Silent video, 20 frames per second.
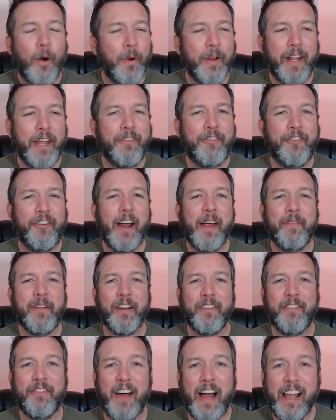where they framed
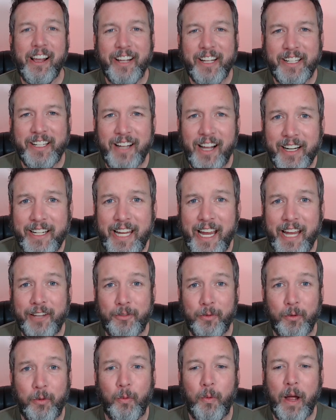a violent
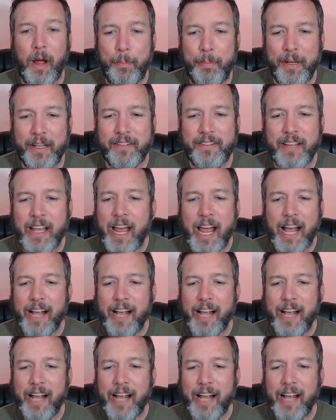nutcase with weapons